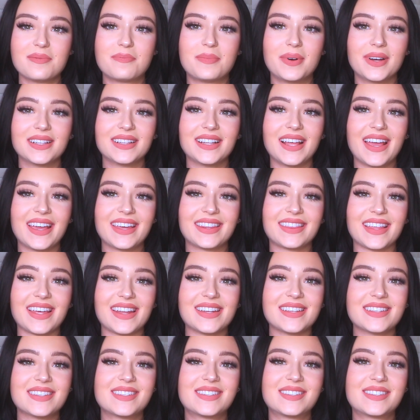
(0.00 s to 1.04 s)
But like
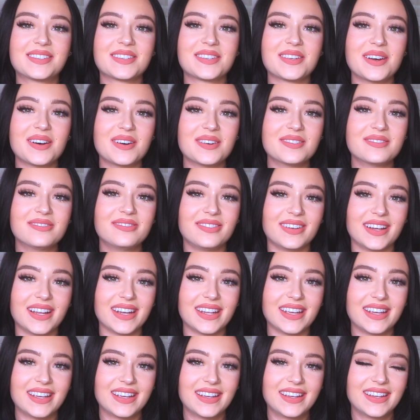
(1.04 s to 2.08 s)
that is so
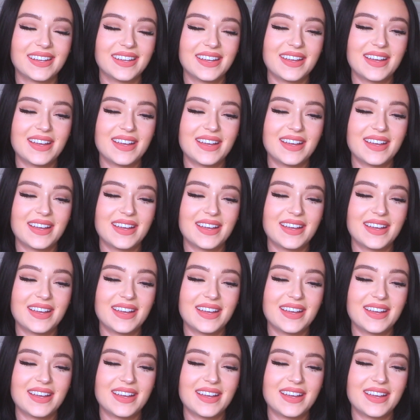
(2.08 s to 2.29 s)
funny.